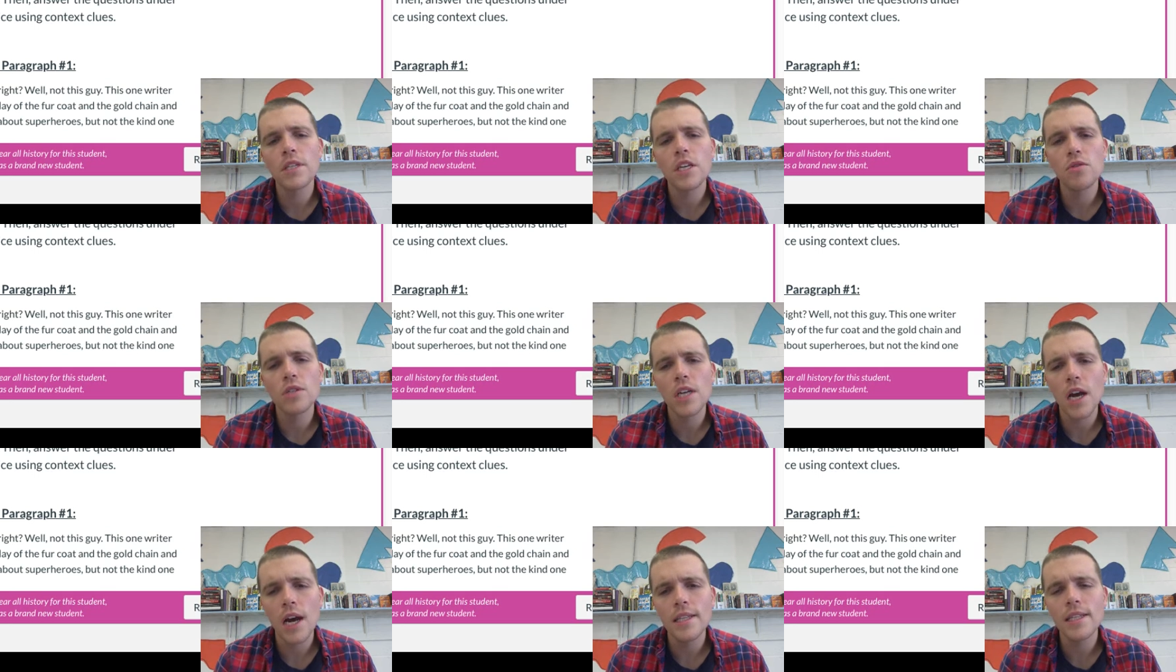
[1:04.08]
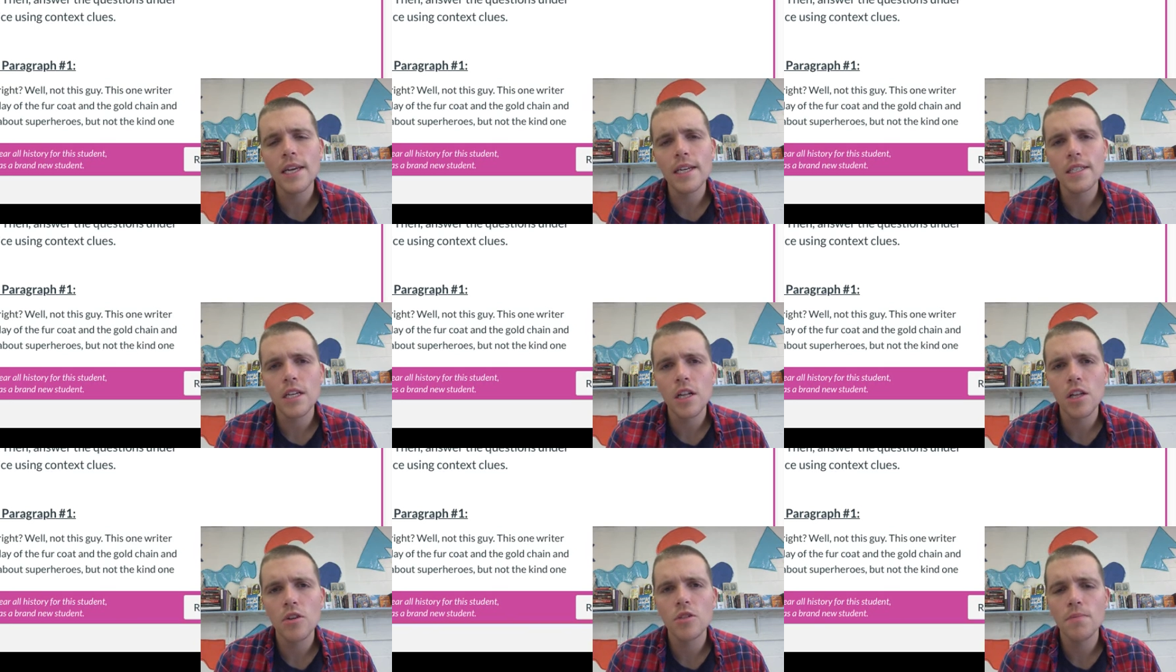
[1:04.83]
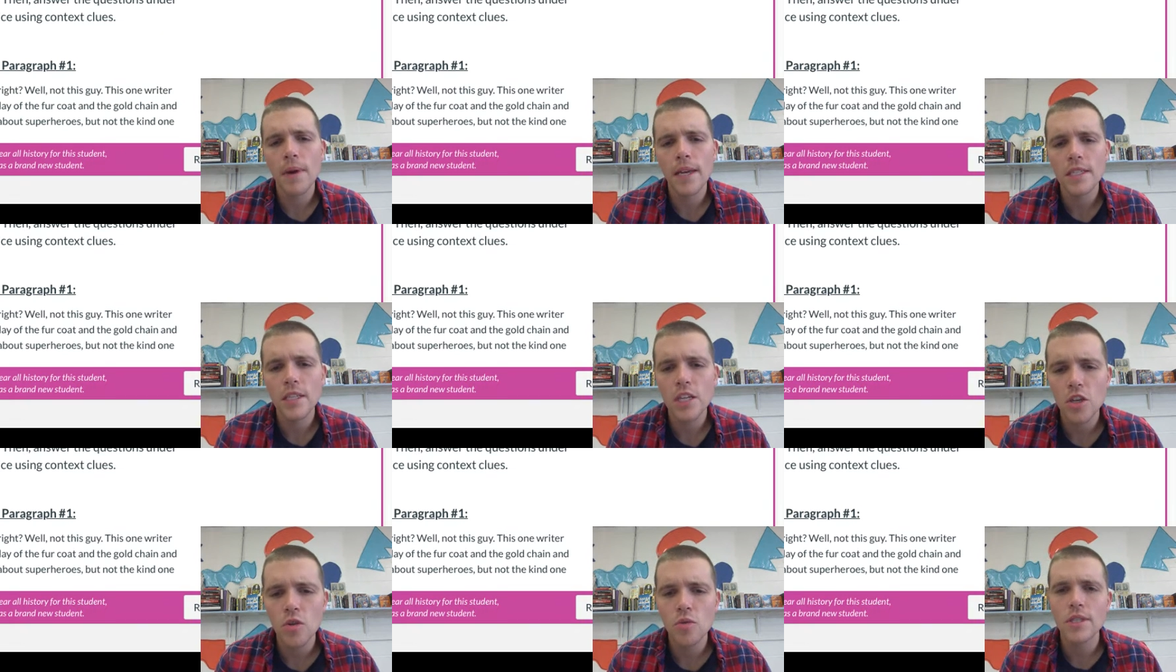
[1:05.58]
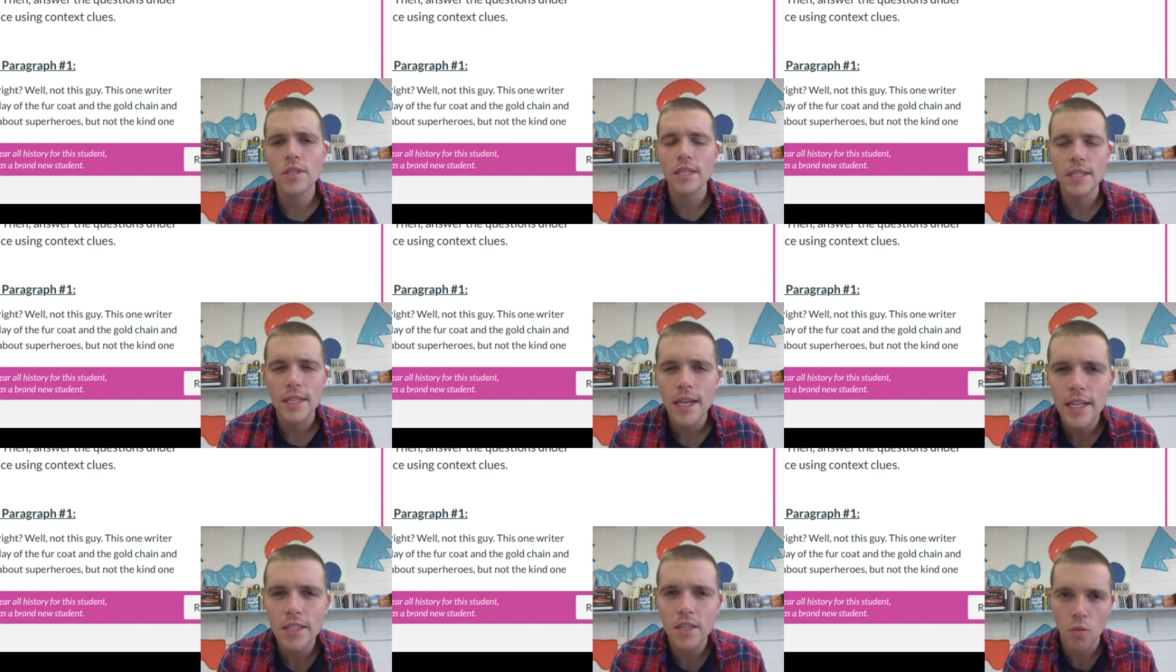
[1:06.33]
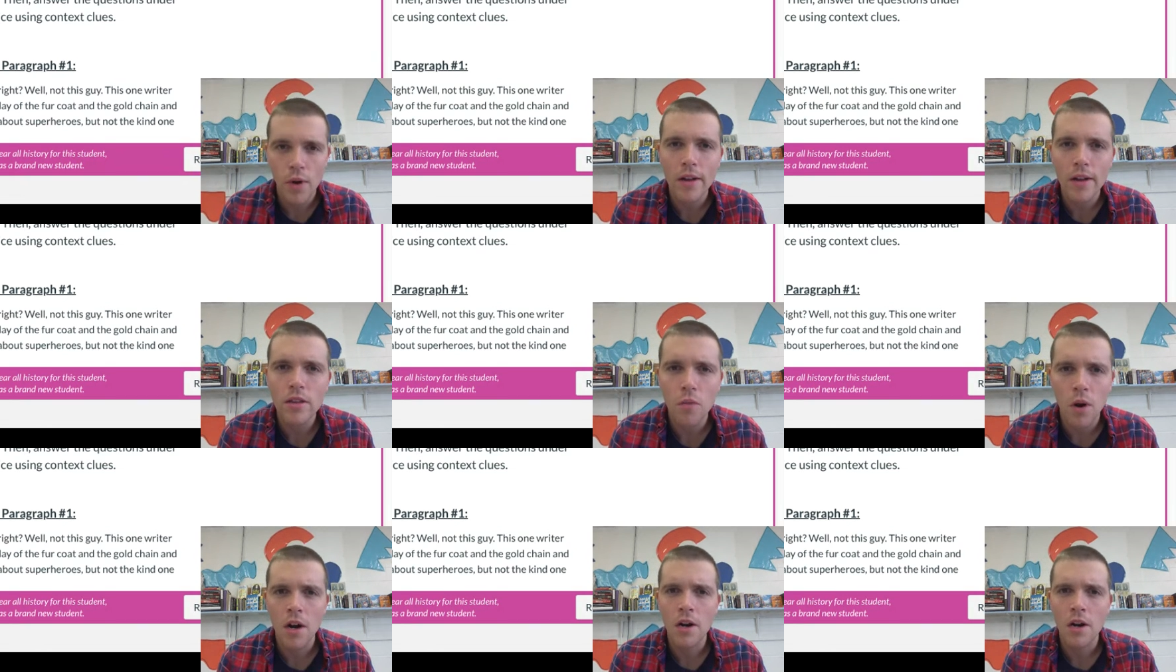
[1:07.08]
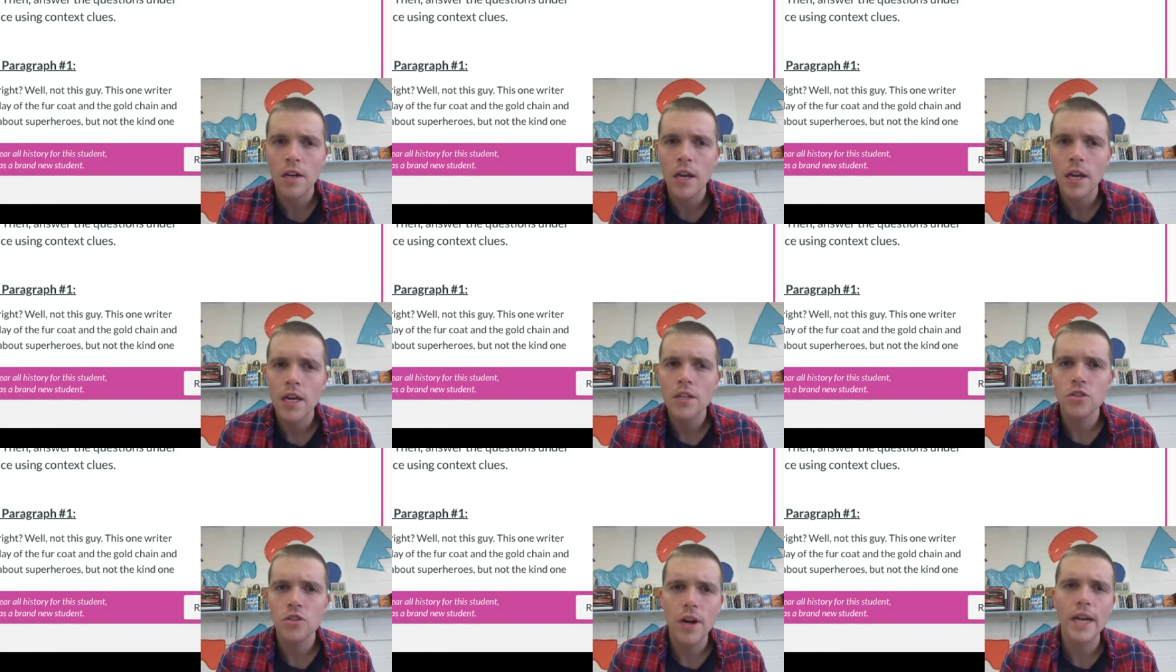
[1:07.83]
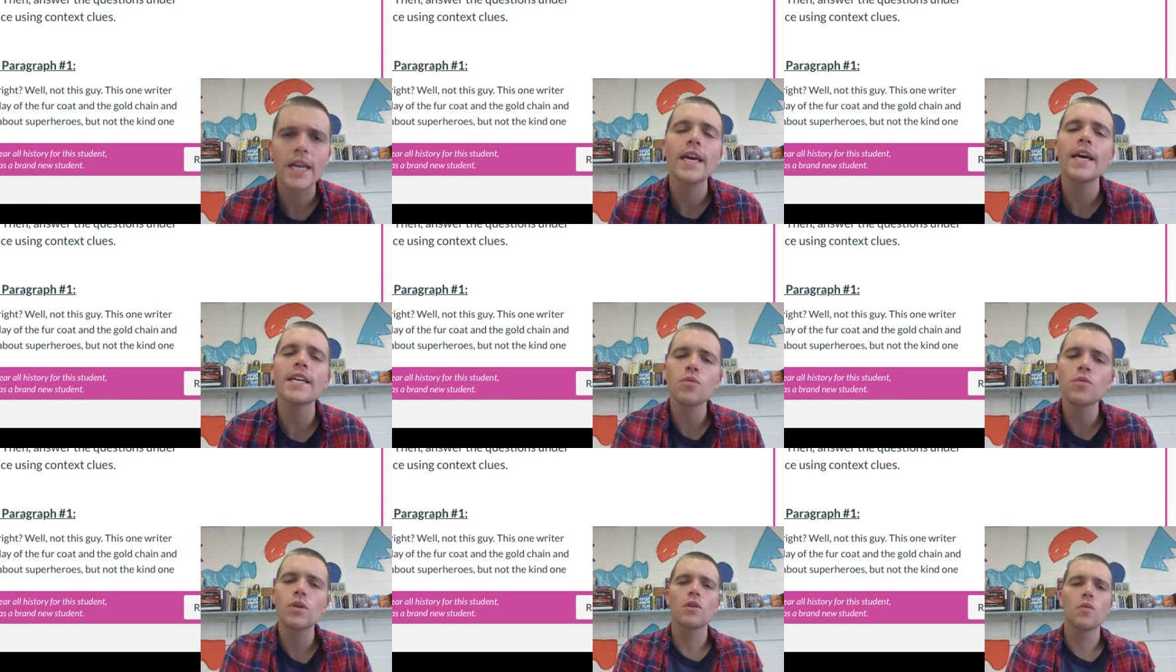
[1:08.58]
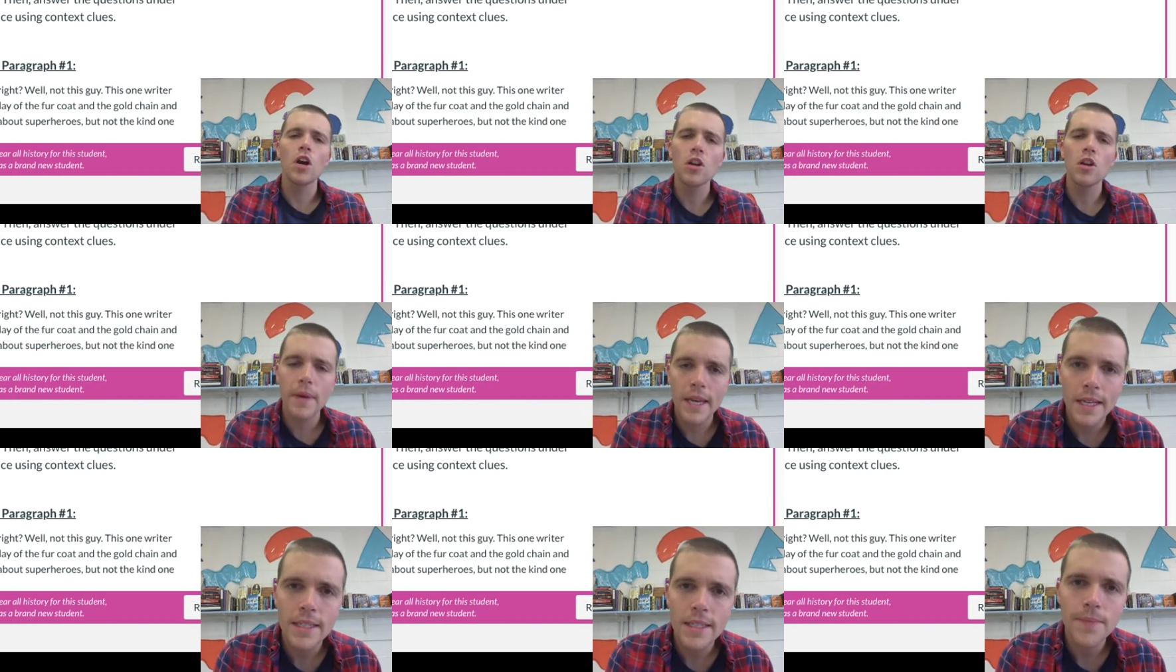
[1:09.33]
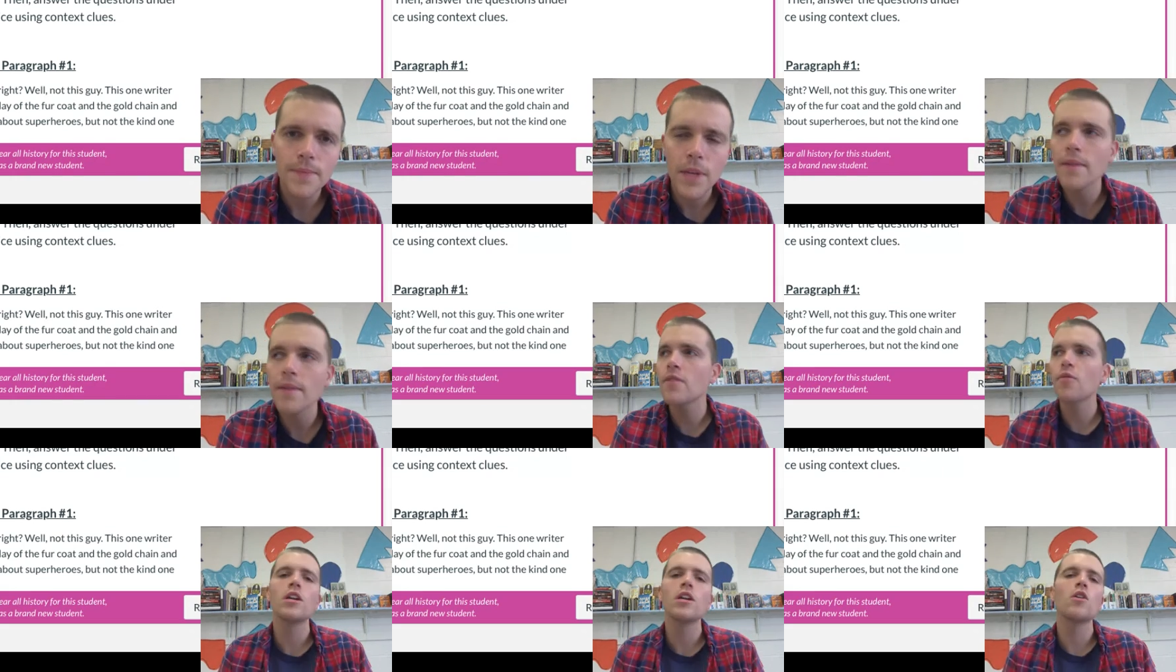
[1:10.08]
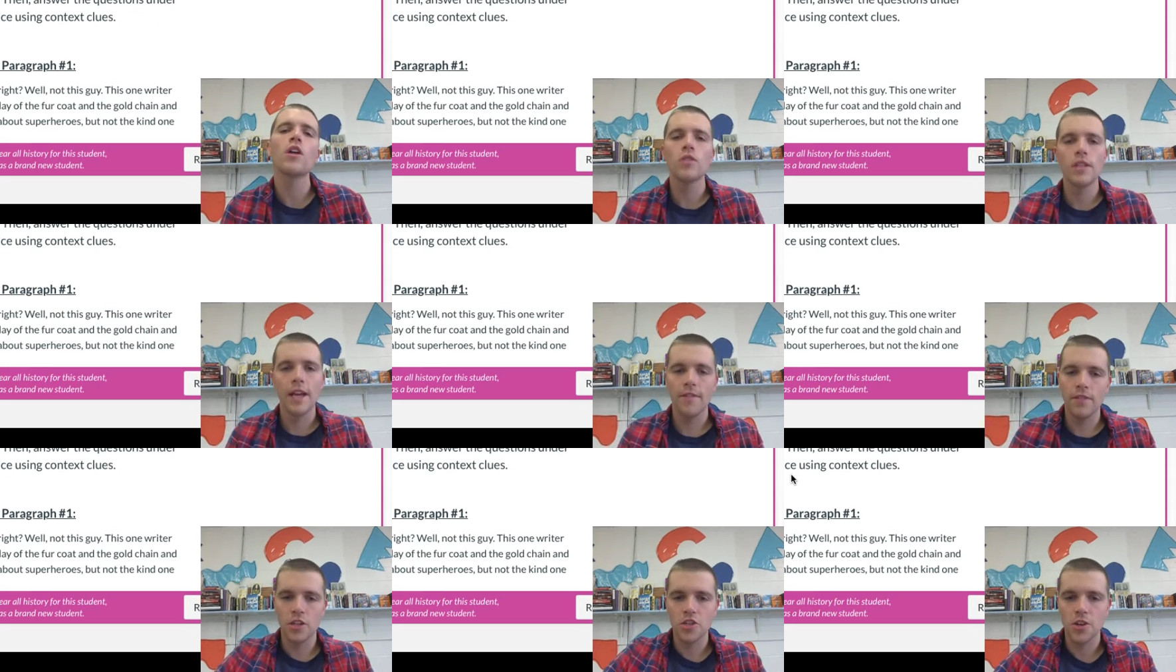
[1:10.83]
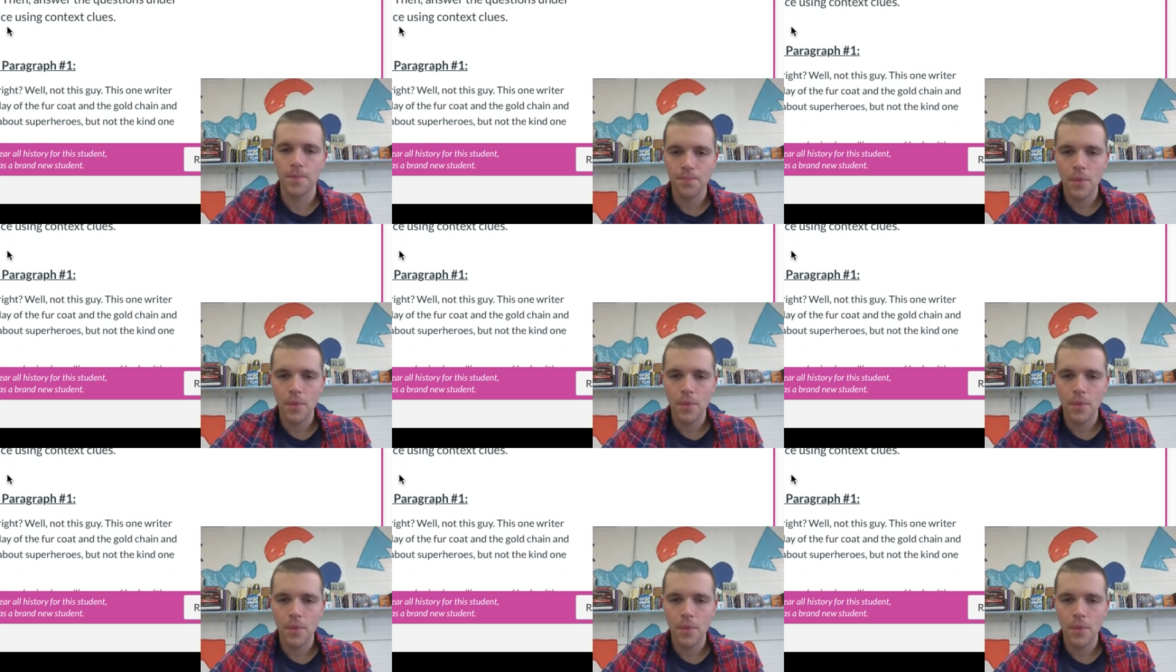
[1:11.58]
to use context clues means to use the sentence around the word to try to guess what the word means, even if we don't know the definition.